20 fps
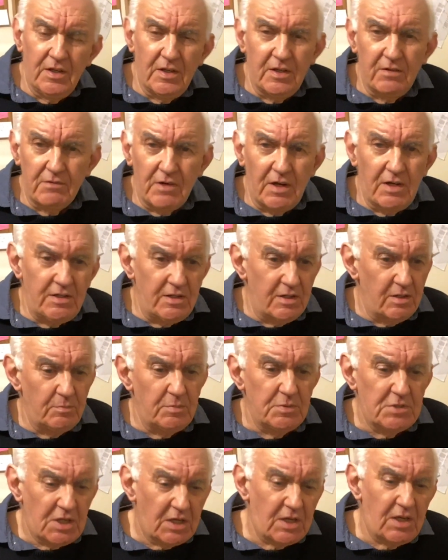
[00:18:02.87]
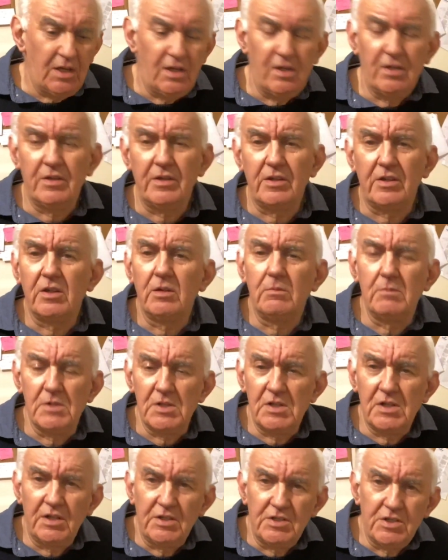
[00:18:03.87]
radio, particularly ICOM and
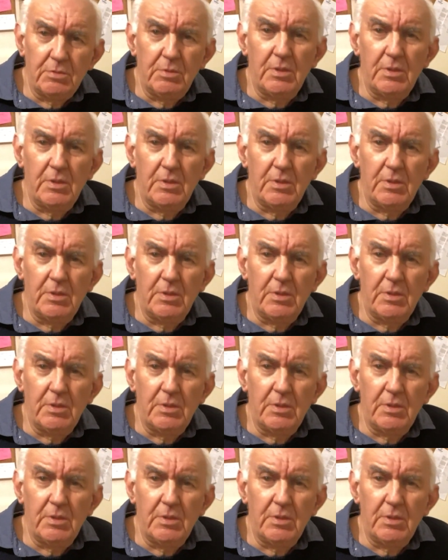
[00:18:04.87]
Yaesu.